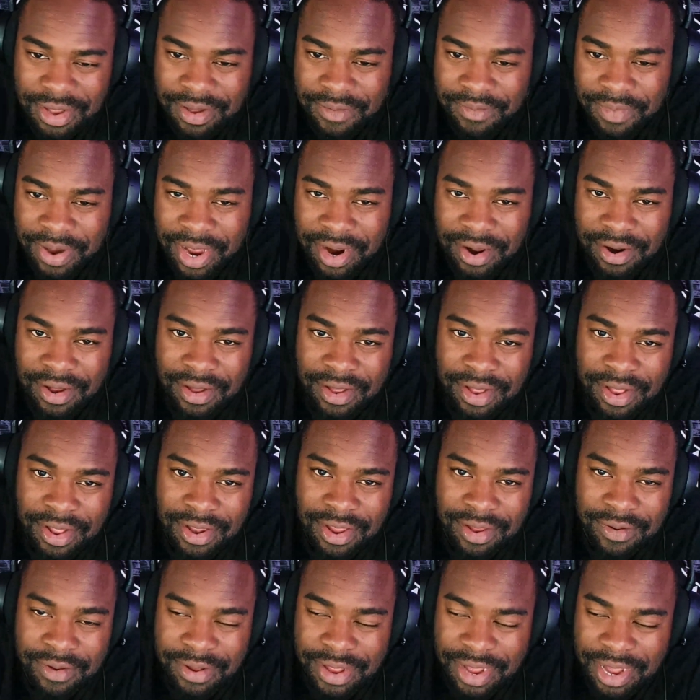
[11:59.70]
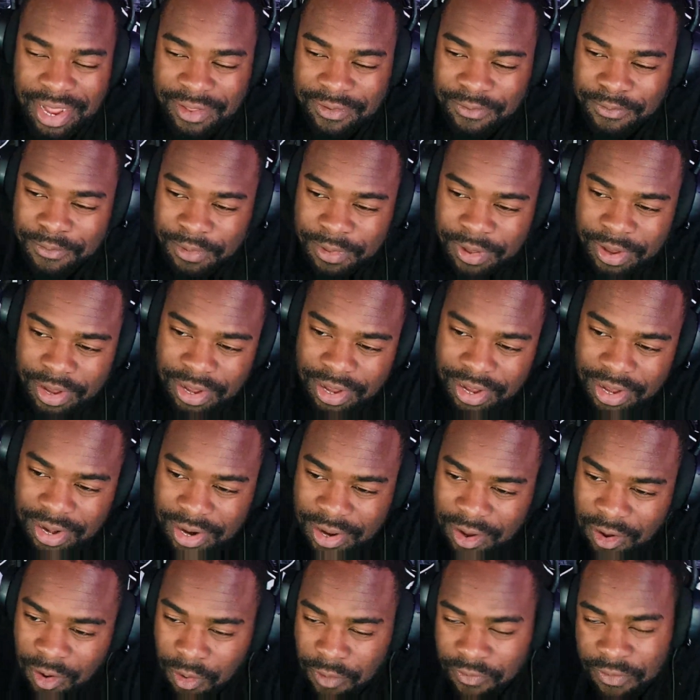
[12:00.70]
I don't know. Let me guys uh,
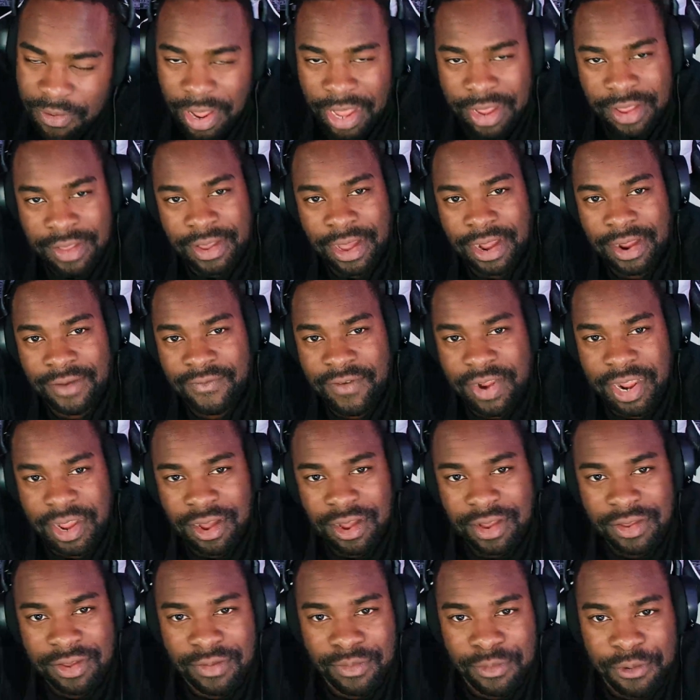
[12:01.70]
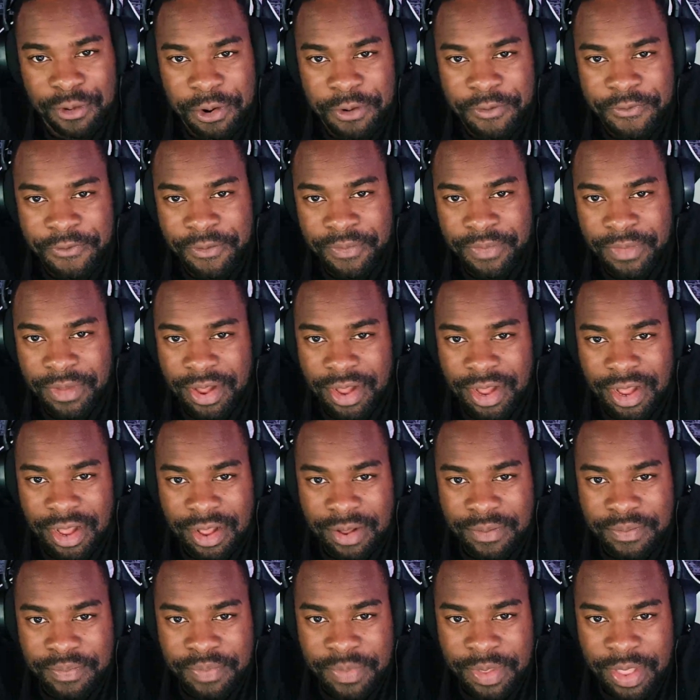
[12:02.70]
know if you like this kind of video. I'll do more of them.
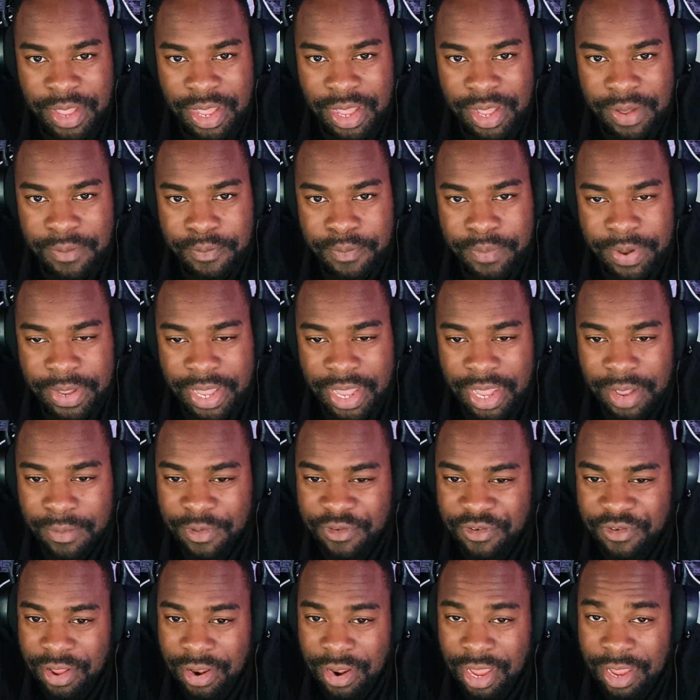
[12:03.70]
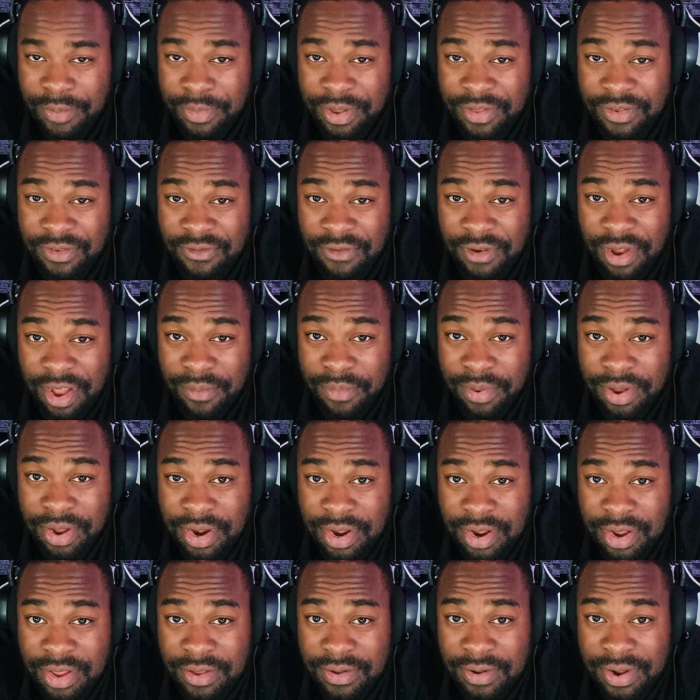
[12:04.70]
Um, but yeah, make like button, subscribe
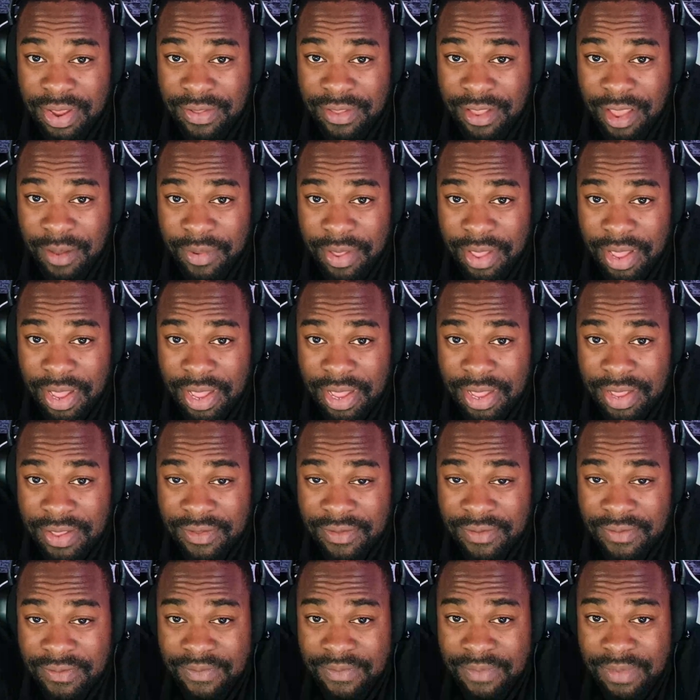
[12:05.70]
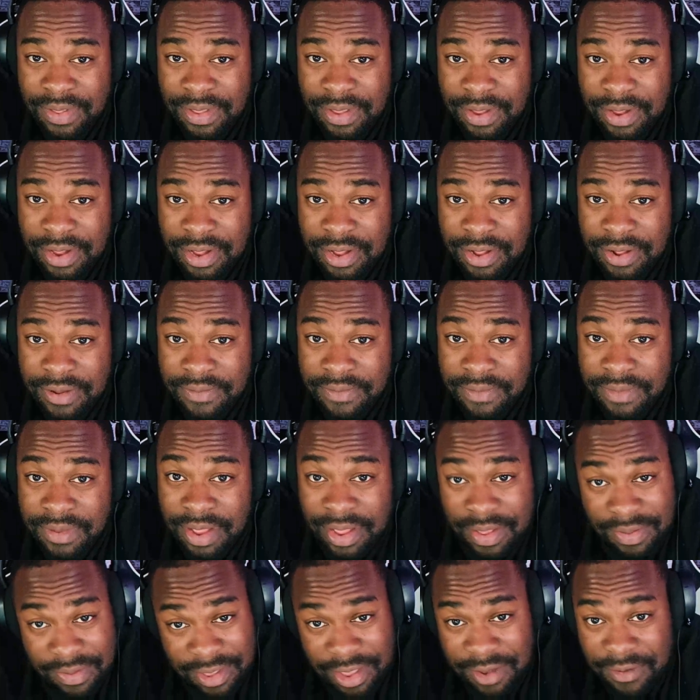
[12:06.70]
button. Until next time, guys. Um,
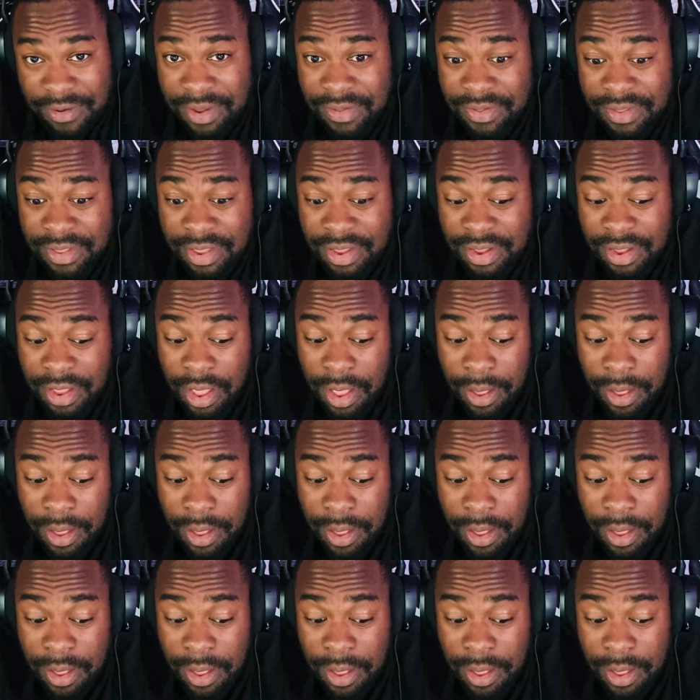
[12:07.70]
I'll see you when I see you.